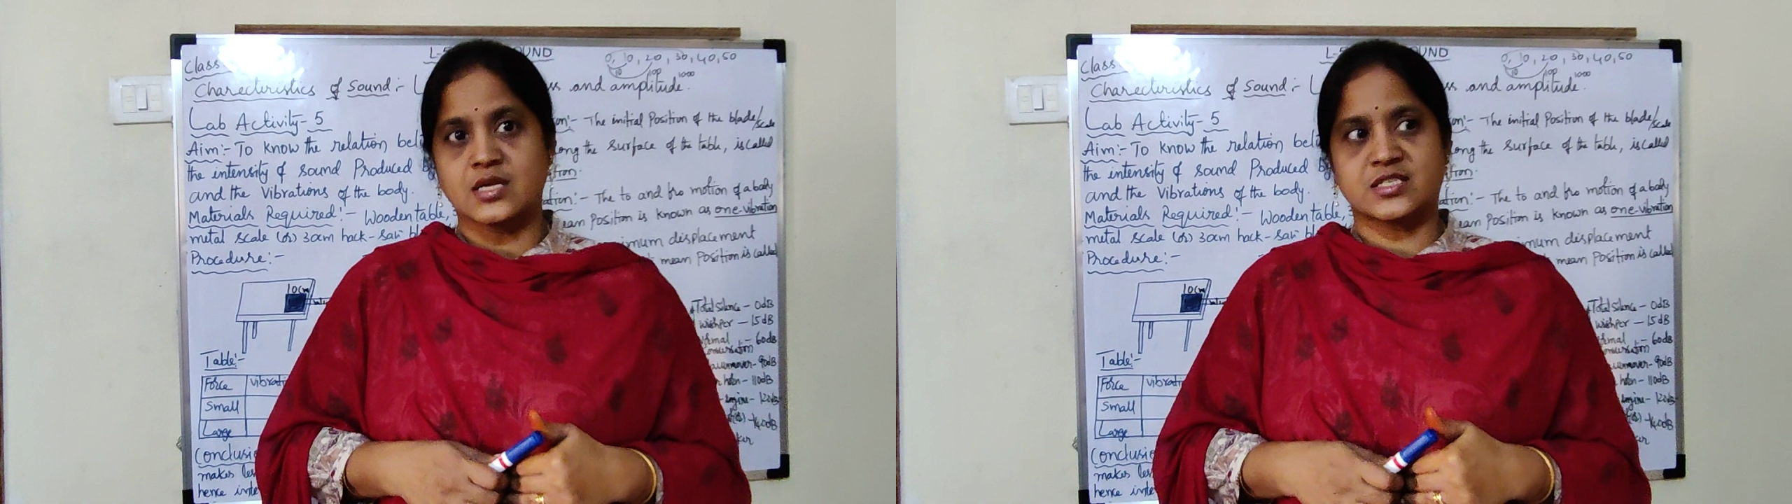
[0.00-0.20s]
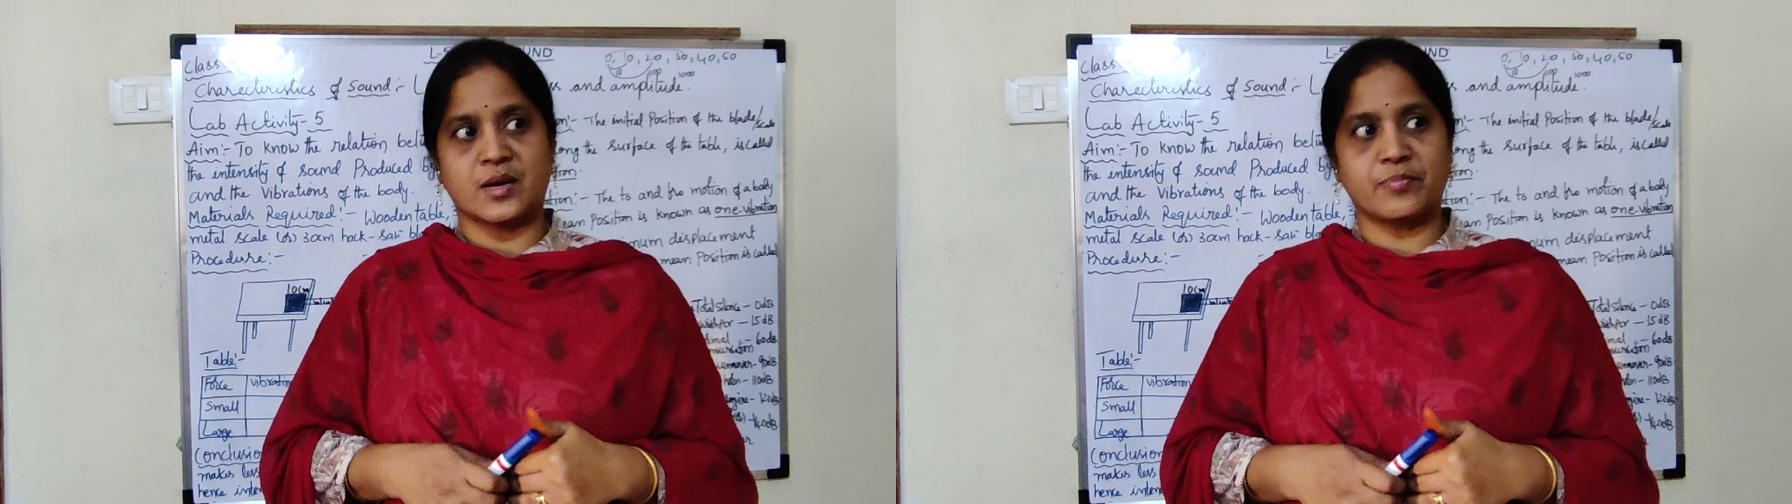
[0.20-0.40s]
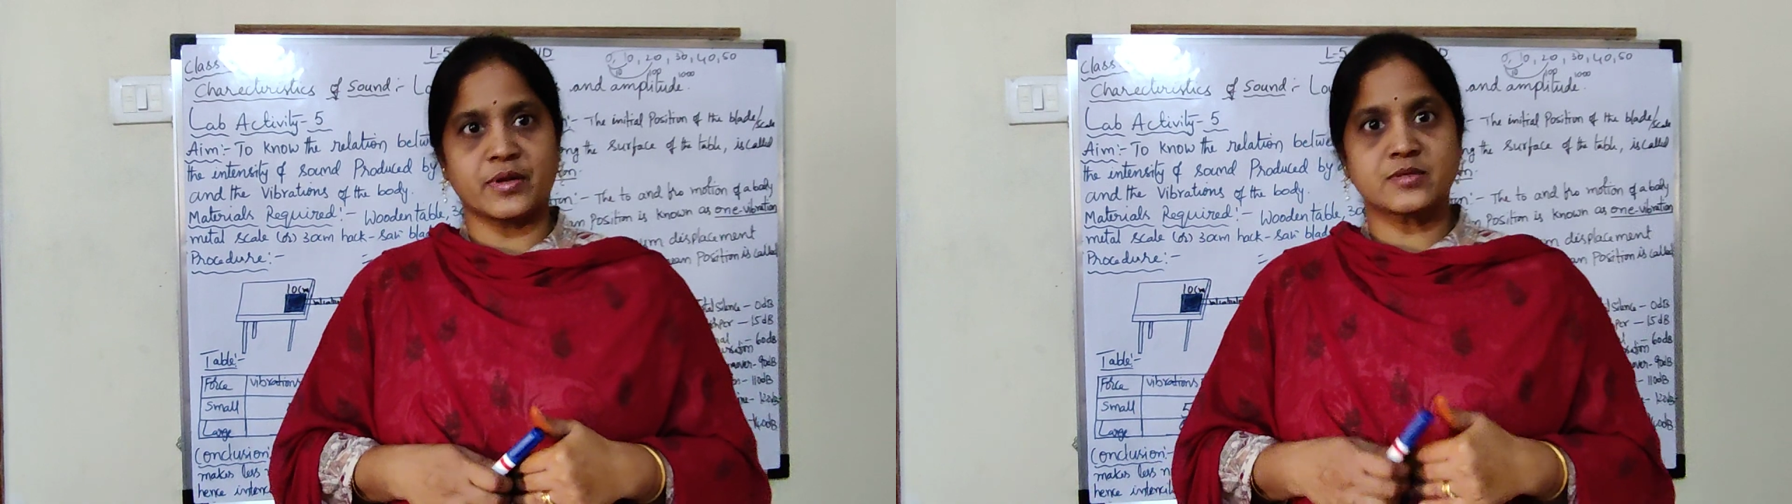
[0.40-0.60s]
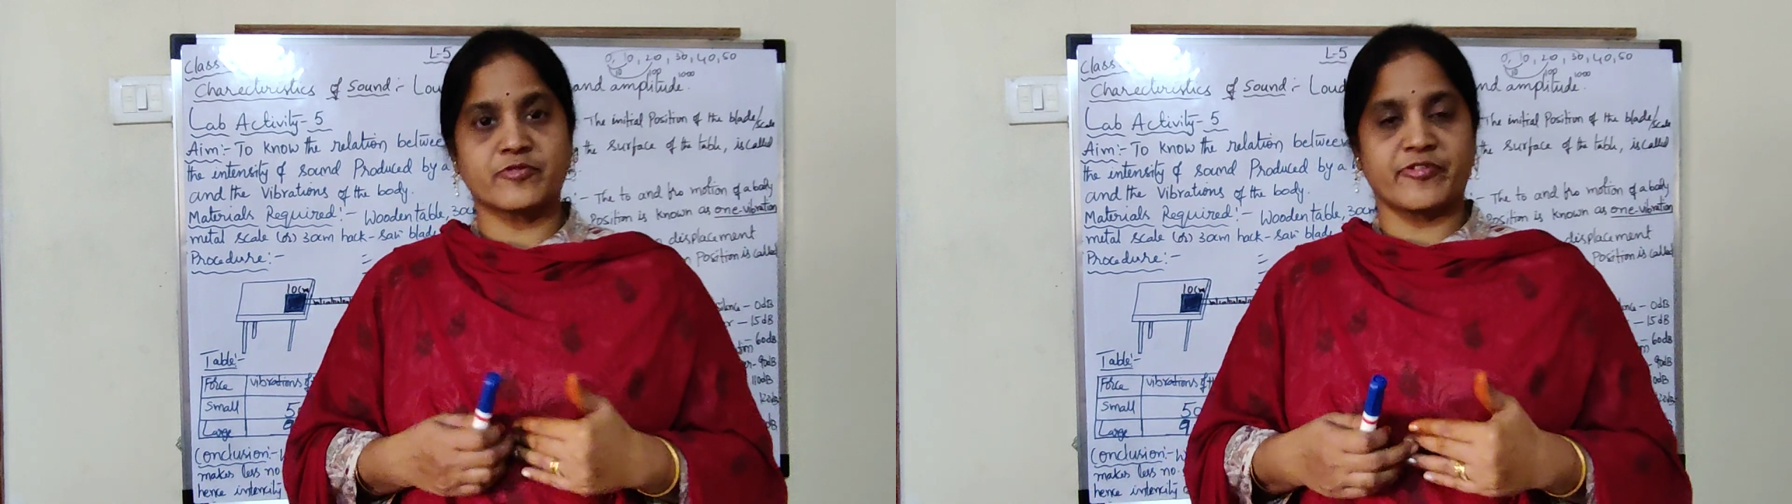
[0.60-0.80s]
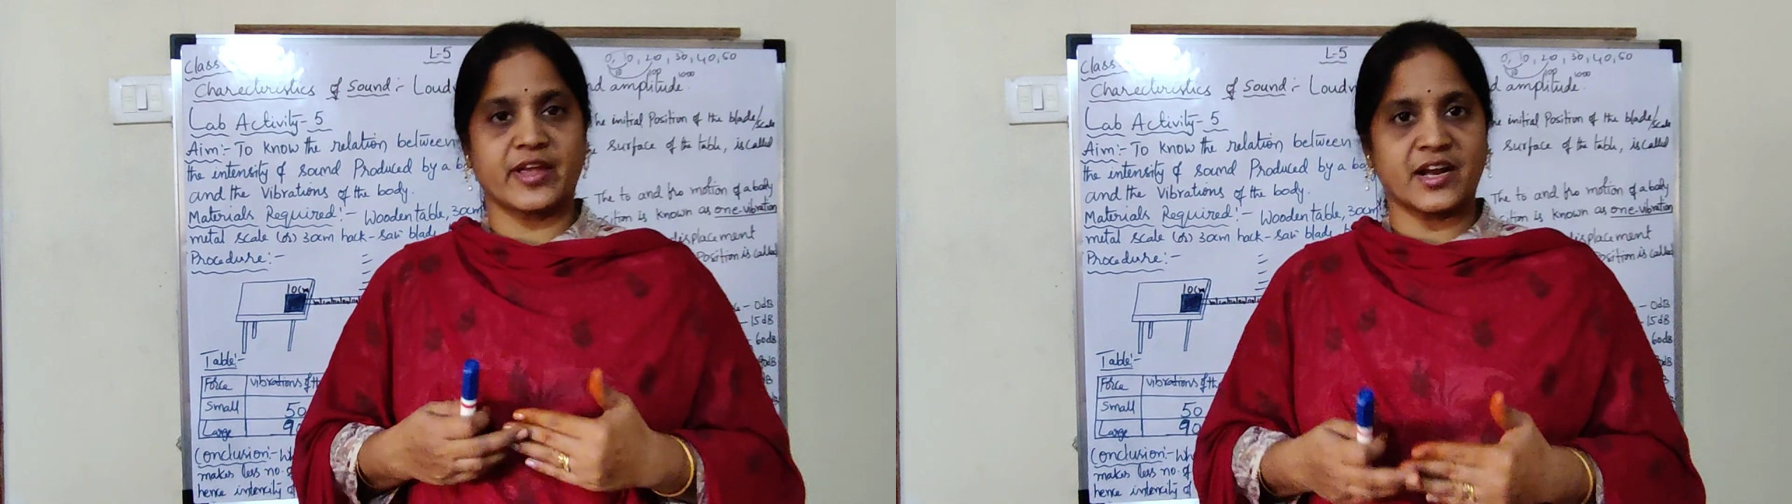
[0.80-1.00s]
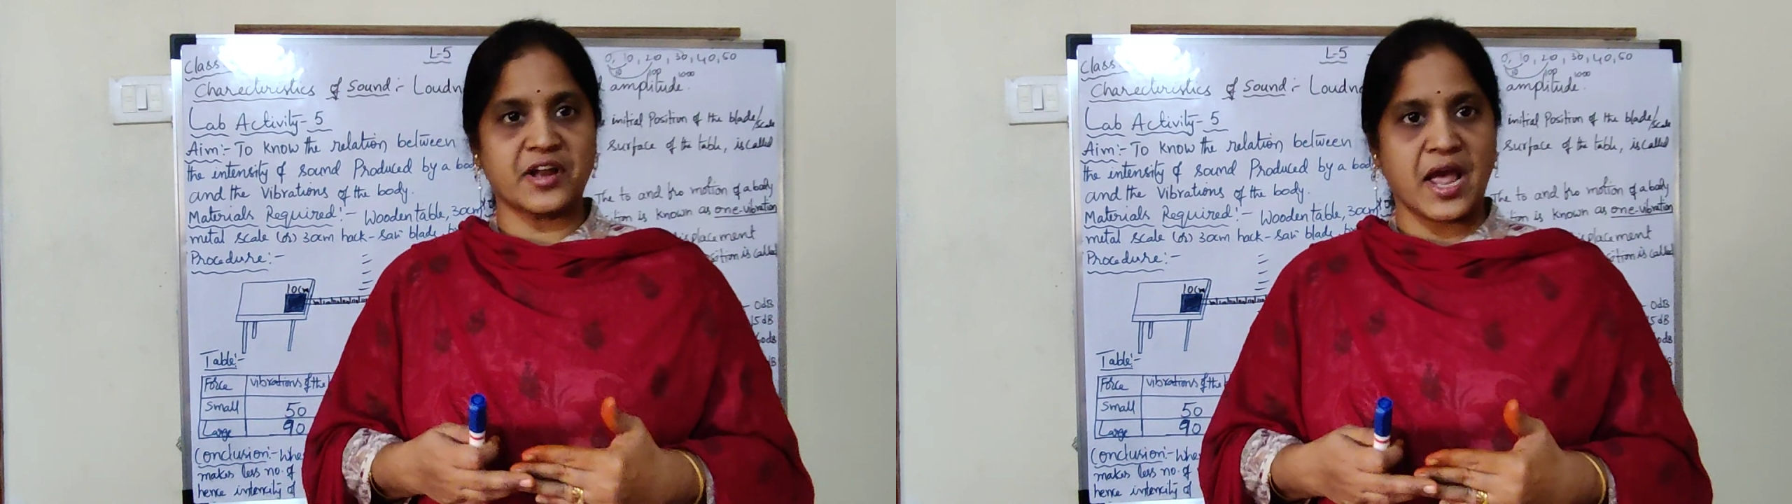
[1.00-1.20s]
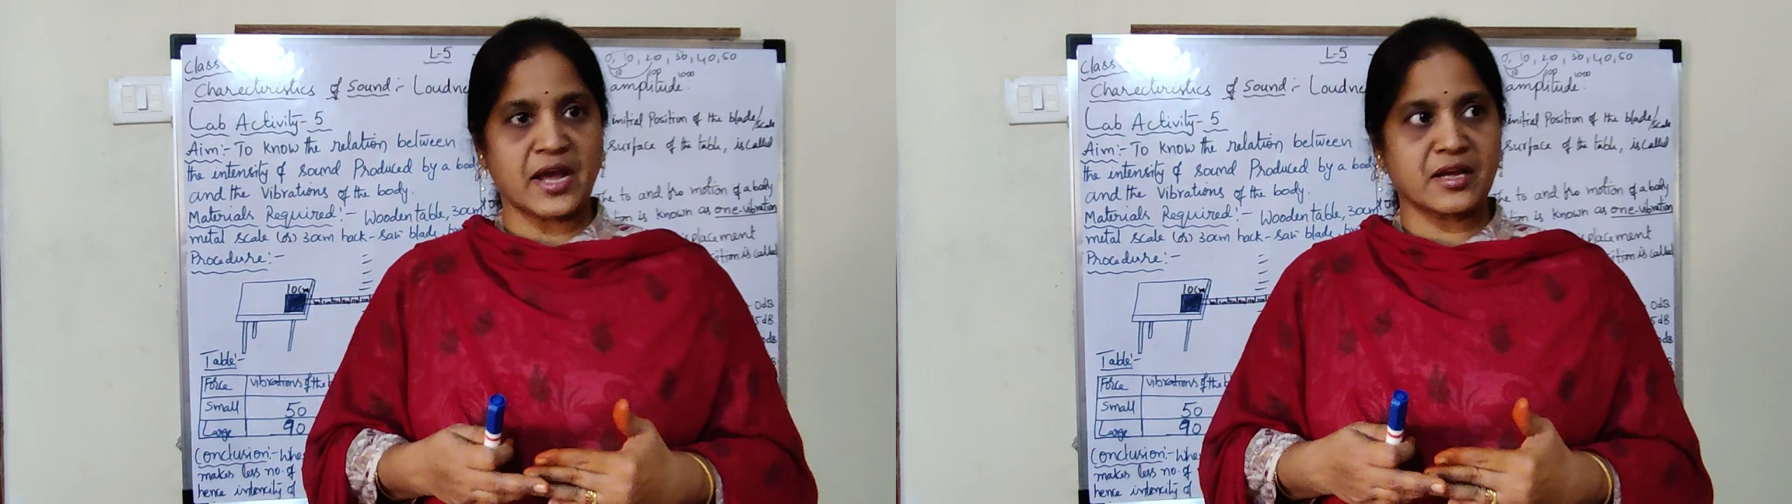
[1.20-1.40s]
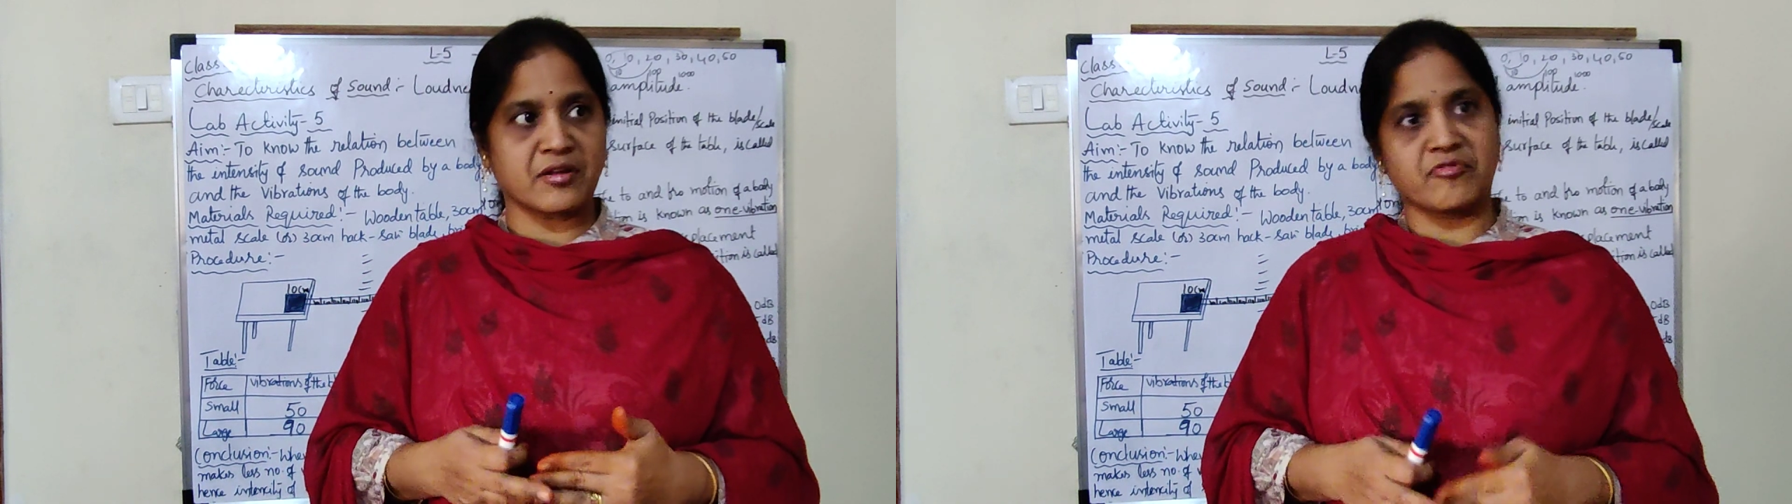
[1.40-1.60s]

sometimes if we get angry,